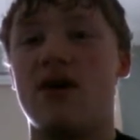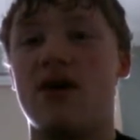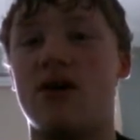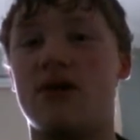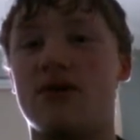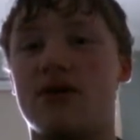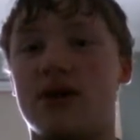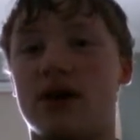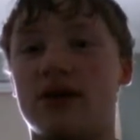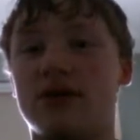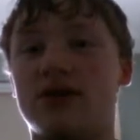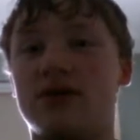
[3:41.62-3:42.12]

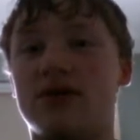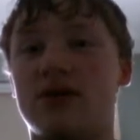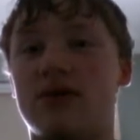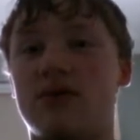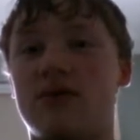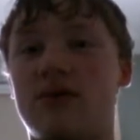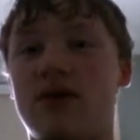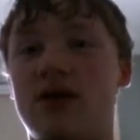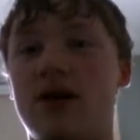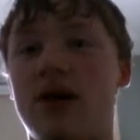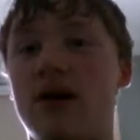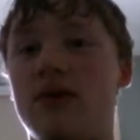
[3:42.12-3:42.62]
Okay,
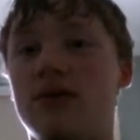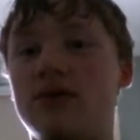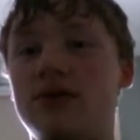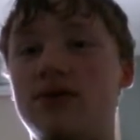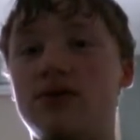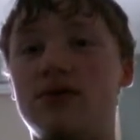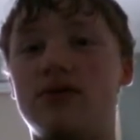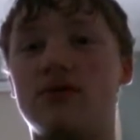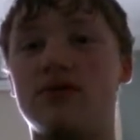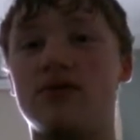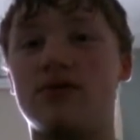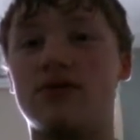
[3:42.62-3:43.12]
so once
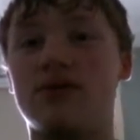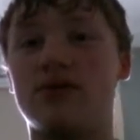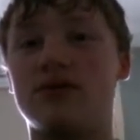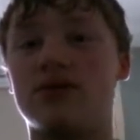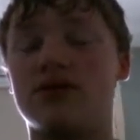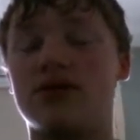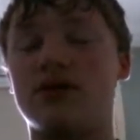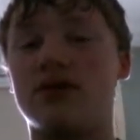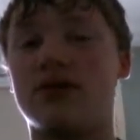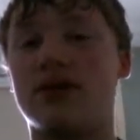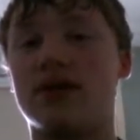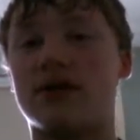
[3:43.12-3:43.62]
you do
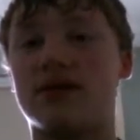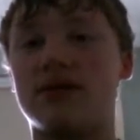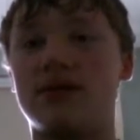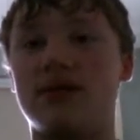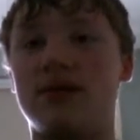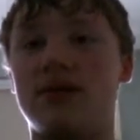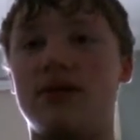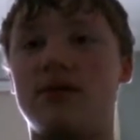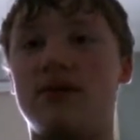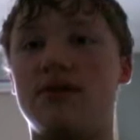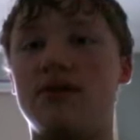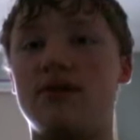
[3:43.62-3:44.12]
those
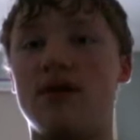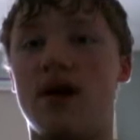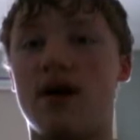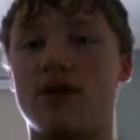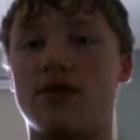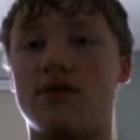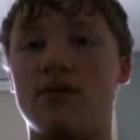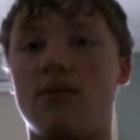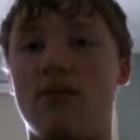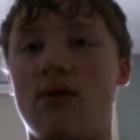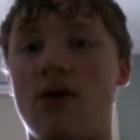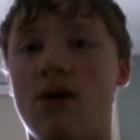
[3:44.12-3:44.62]
correctly,
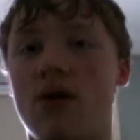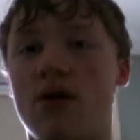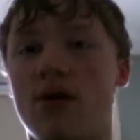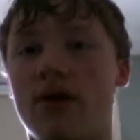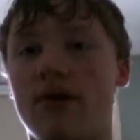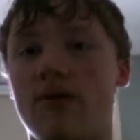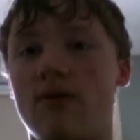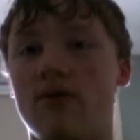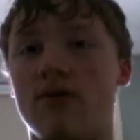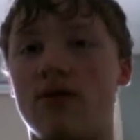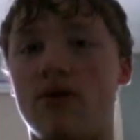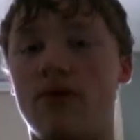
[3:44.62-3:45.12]
Dr.
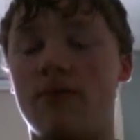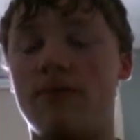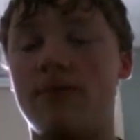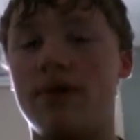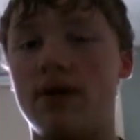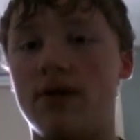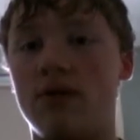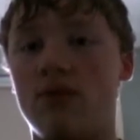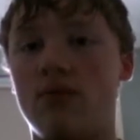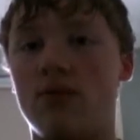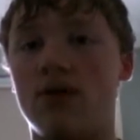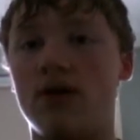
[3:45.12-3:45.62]
Mario
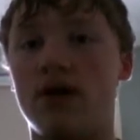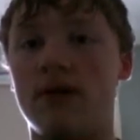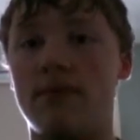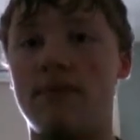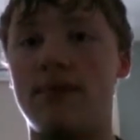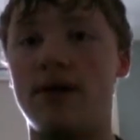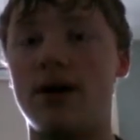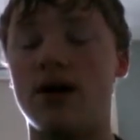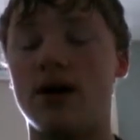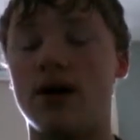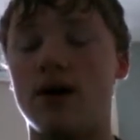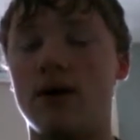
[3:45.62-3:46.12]
will
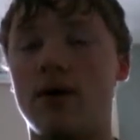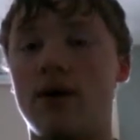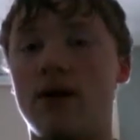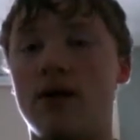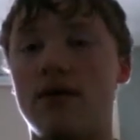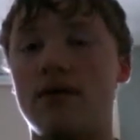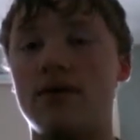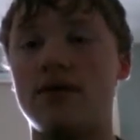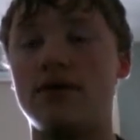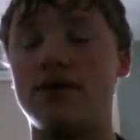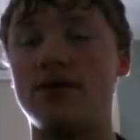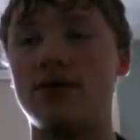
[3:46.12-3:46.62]
appear.
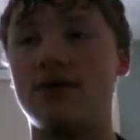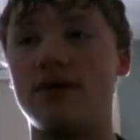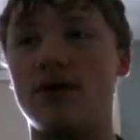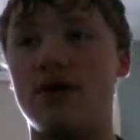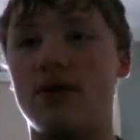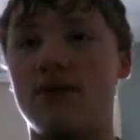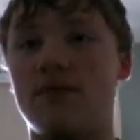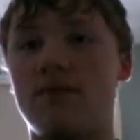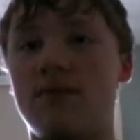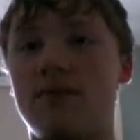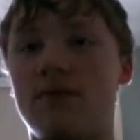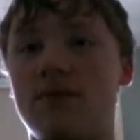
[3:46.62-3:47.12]

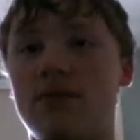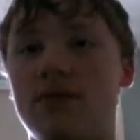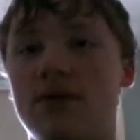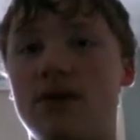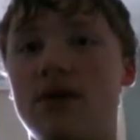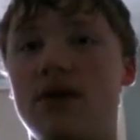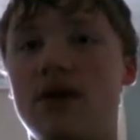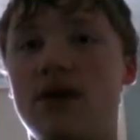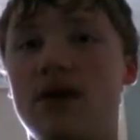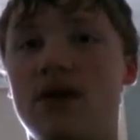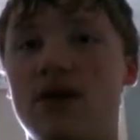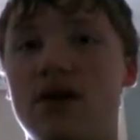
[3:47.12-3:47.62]
So,
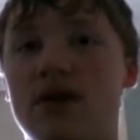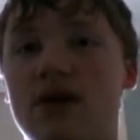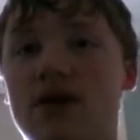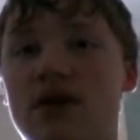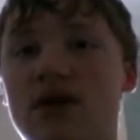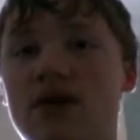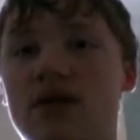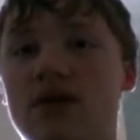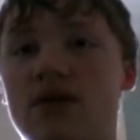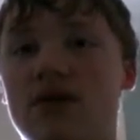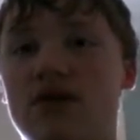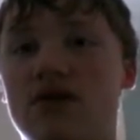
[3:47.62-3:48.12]

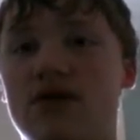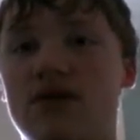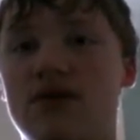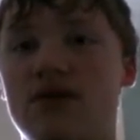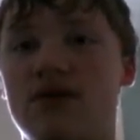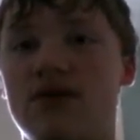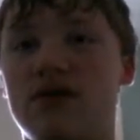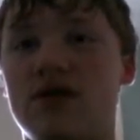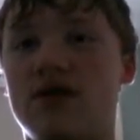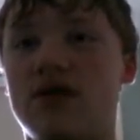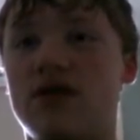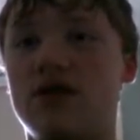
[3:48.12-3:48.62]

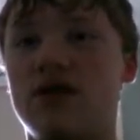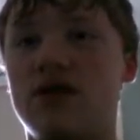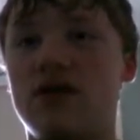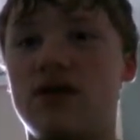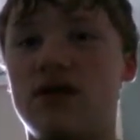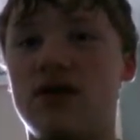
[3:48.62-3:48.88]
and